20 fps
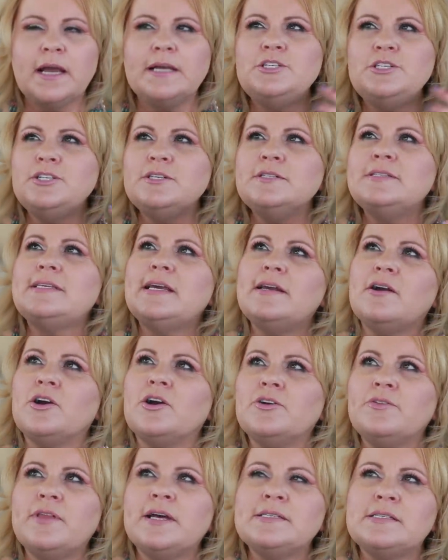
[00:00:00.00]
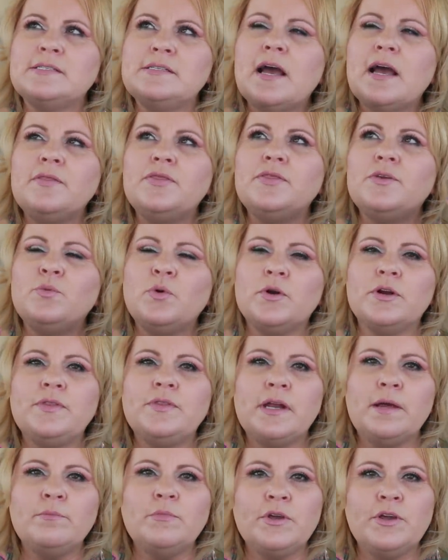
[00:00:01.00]
I shouldn't say harder. That's not the word
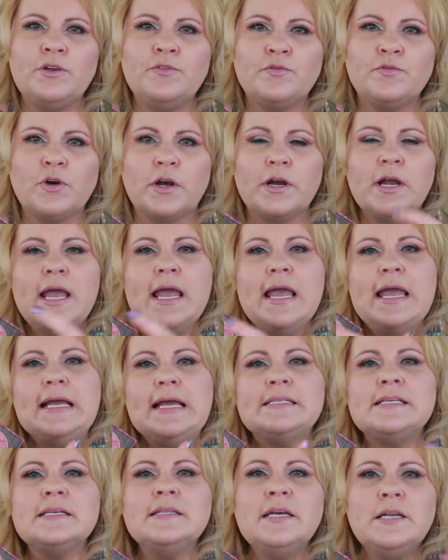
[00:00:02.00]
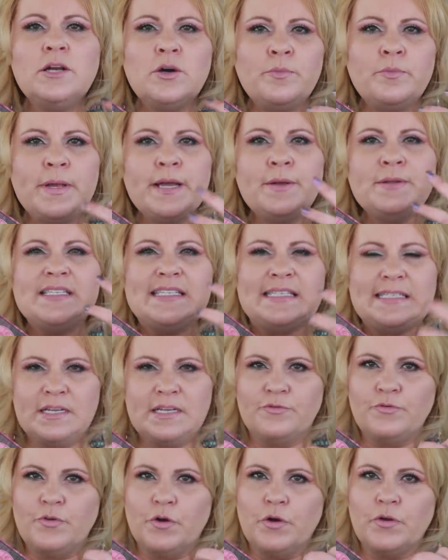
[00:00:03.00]
that I'm looking for. It's a little bit
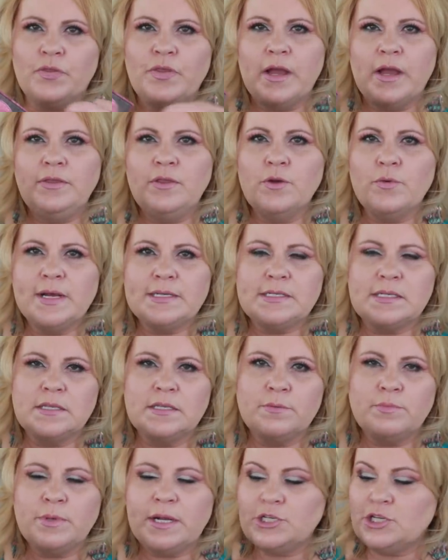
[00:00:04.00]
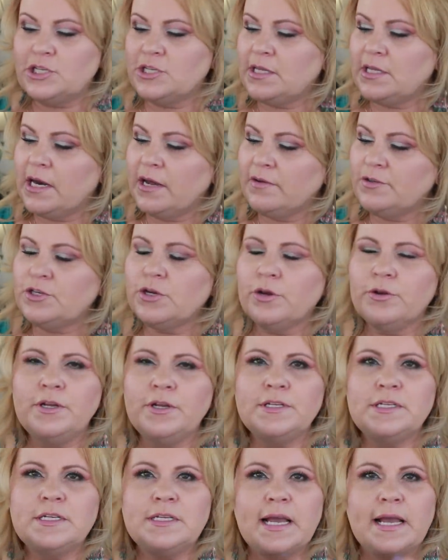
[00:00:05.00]
stiffer than the rest of the blushes that I've shown
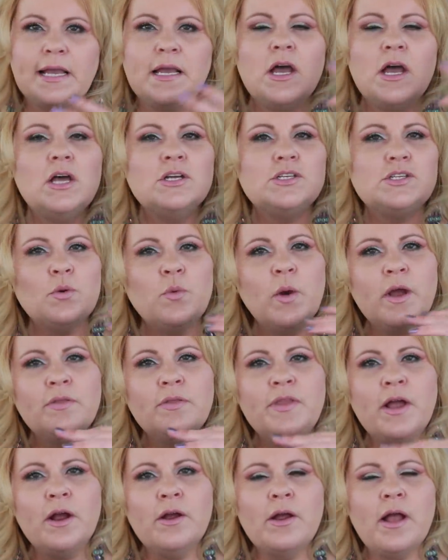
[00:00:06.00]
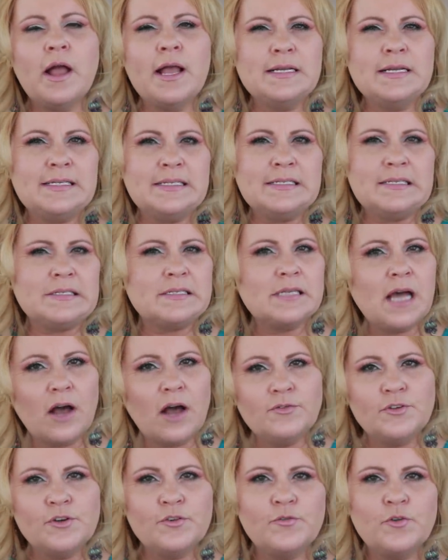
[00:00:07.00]
you today. So where there is a
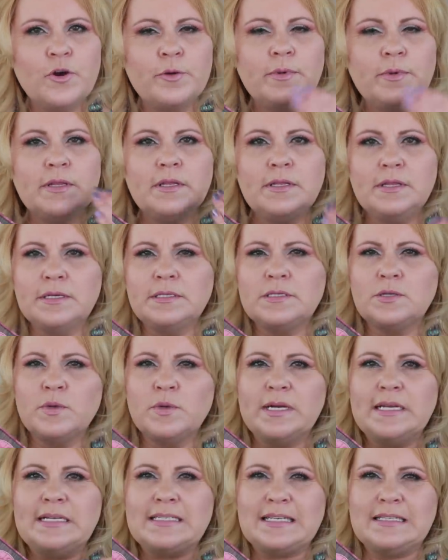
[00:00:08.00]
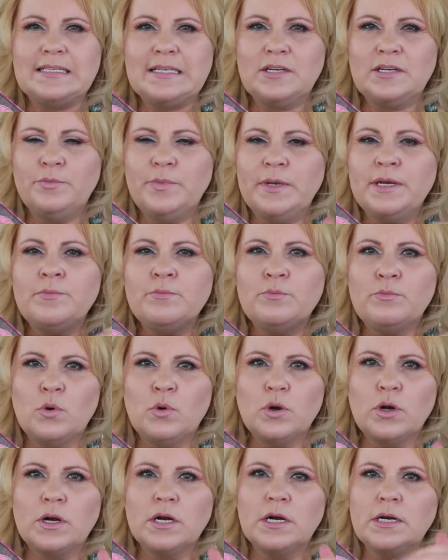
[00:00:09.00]
softer formula, this one is a little bit
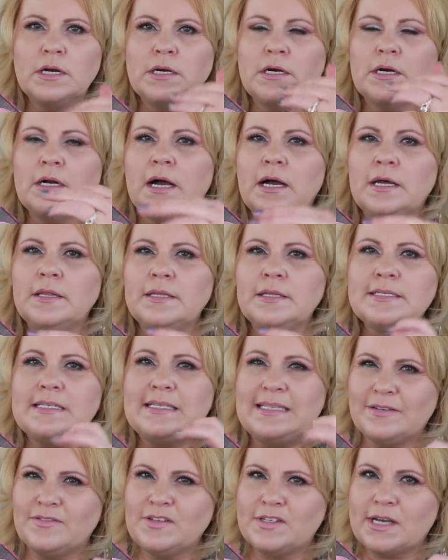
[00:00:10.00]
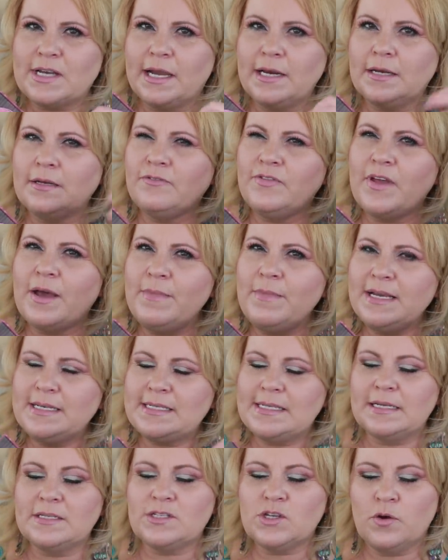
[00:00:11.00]
more on the stiff side, if that
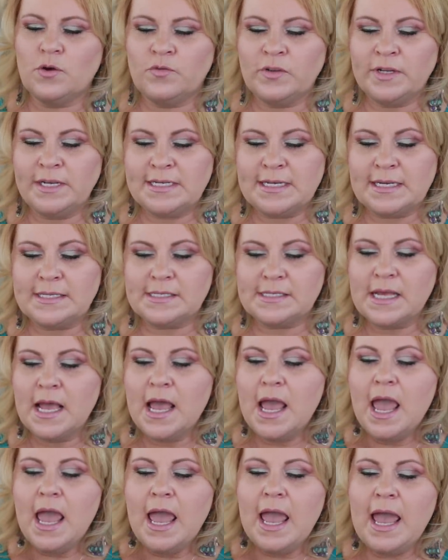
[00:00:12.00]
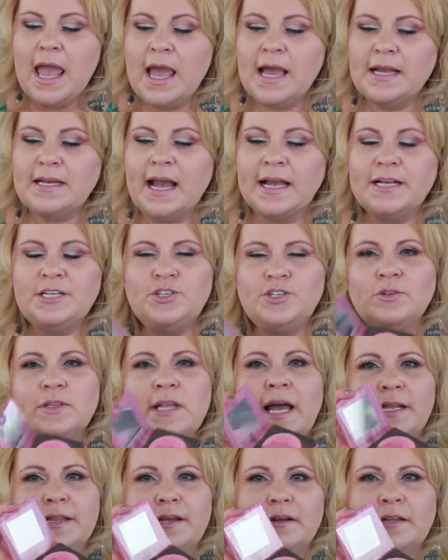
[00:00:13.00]
makes sense. Hopefully it does. And I do
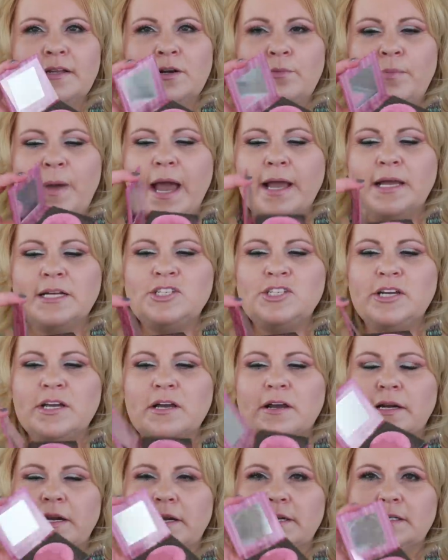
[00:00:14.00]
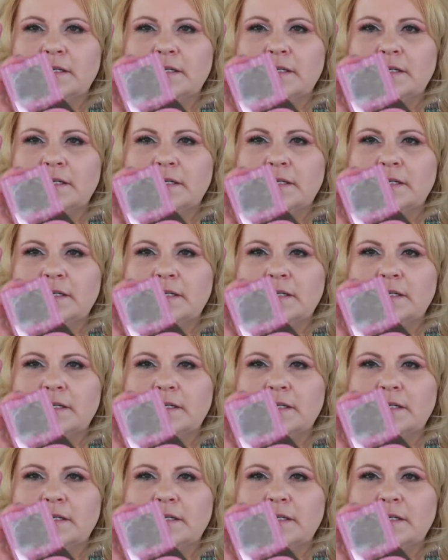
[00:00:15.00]
like their little packaging on here.